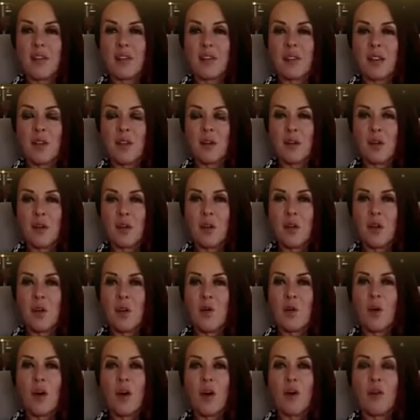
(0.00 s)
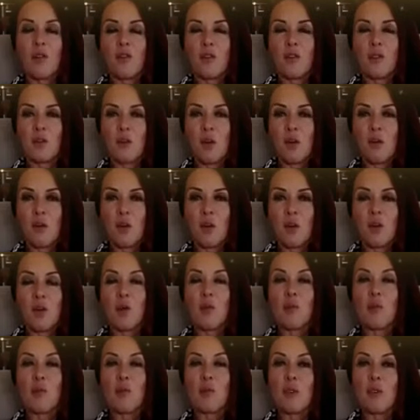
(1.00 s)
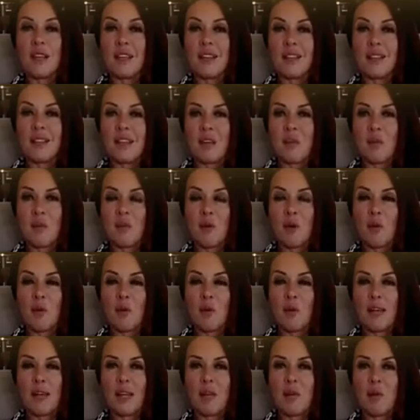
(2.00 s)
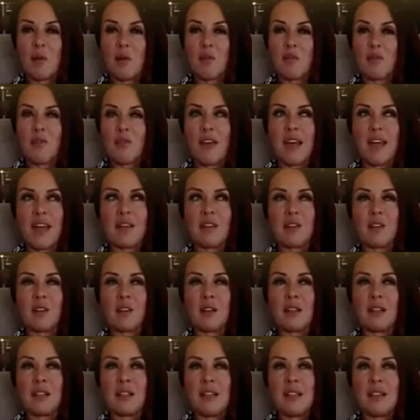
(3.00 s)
So quite often when we're not breathing properly, we fail